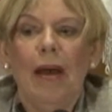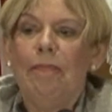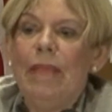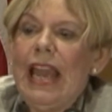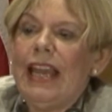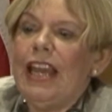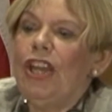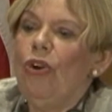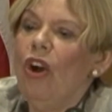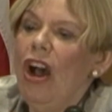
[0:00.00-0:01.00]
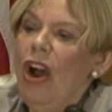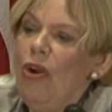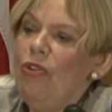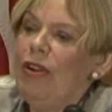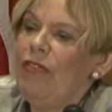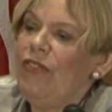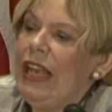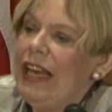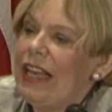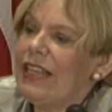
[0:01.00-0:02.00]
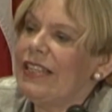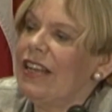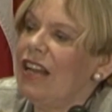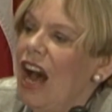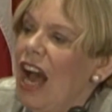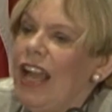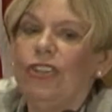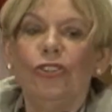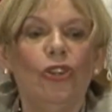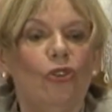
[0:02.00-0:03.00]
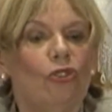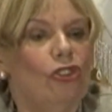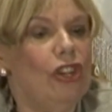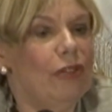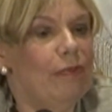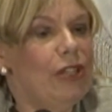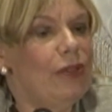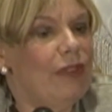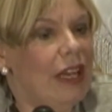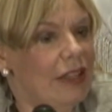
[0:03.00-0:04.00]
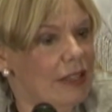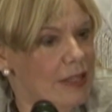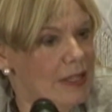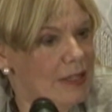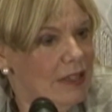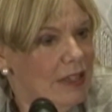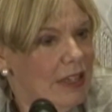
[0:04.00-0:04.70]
making your own feelings the guide to your treatment of others.